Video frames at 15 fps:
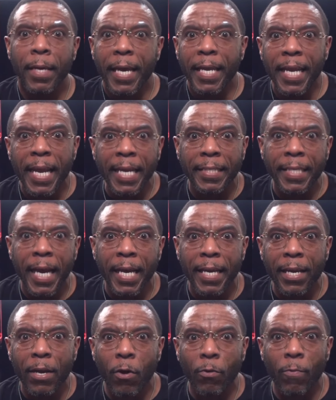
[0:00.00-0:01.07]
And time
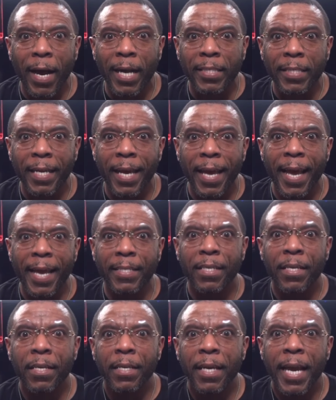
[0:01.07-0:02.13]
they go wash their ass,
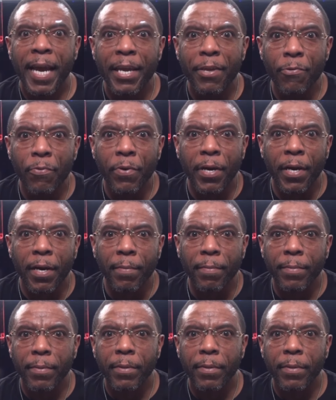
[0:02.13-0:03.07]
hey, you come.